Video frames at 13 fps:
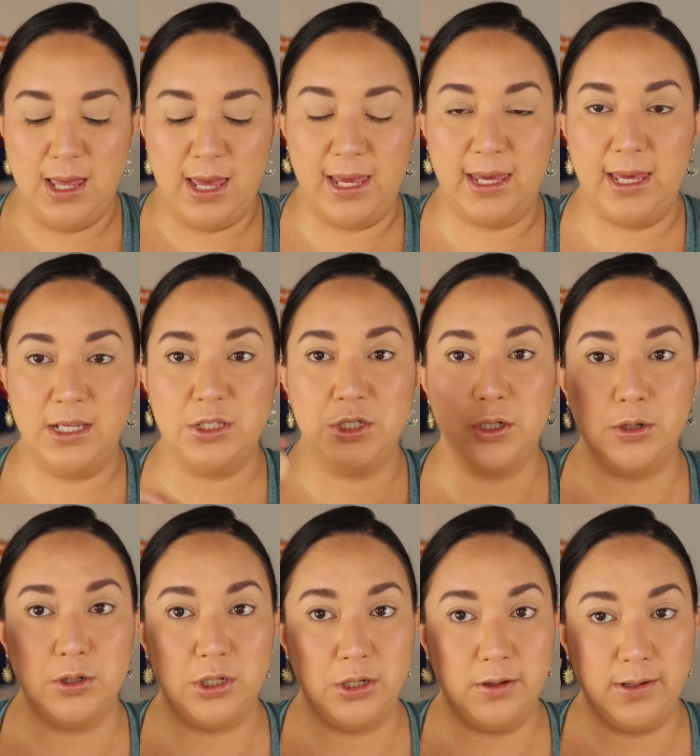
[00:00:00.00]
in case you're
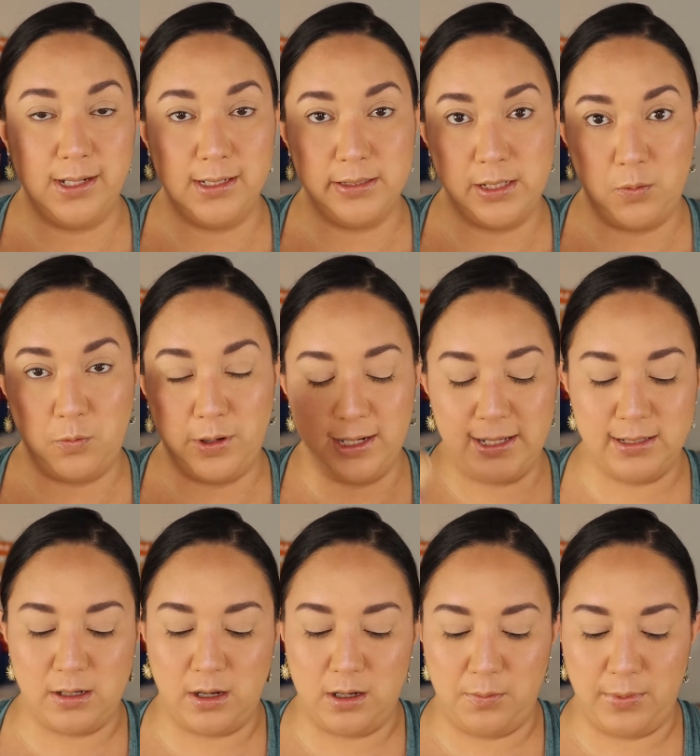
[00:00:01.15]
curious and what is
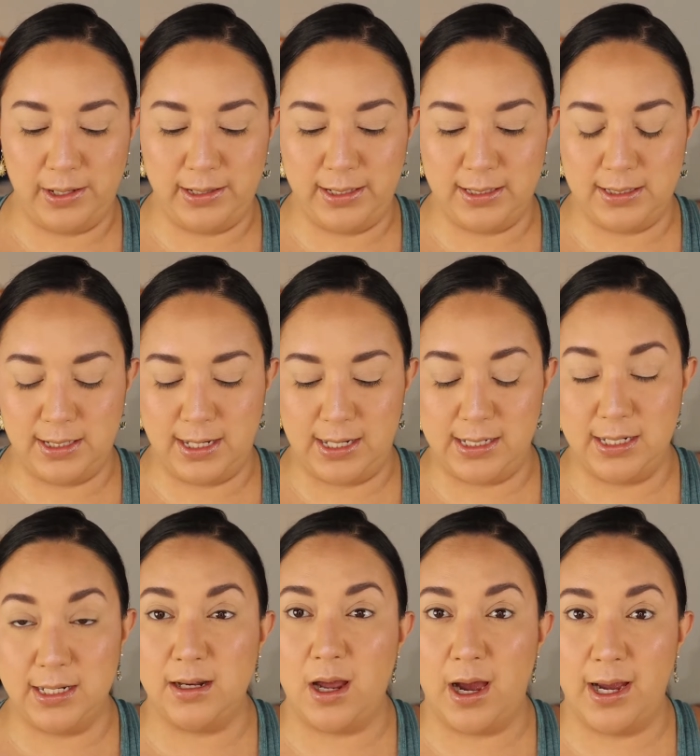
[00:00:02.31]
on my lids and I
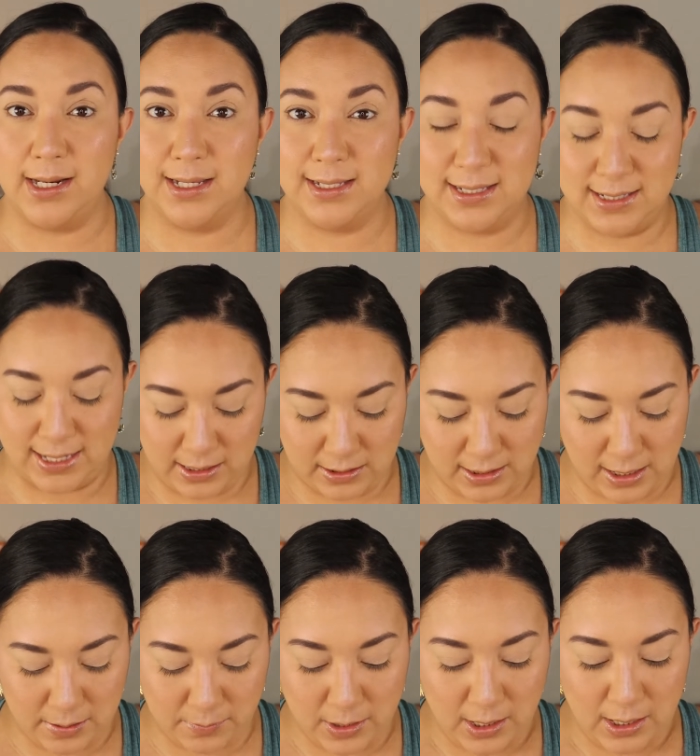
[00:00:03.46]
did not set them.